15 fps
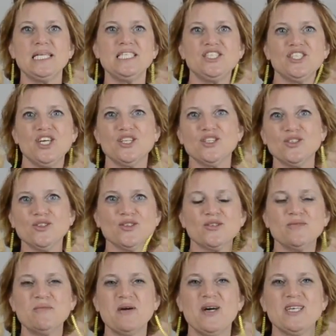journals
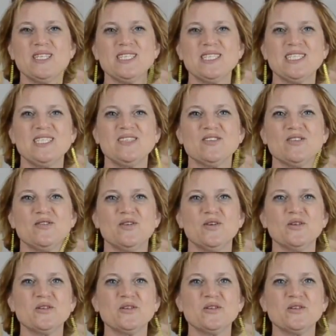and behind the scenes are for.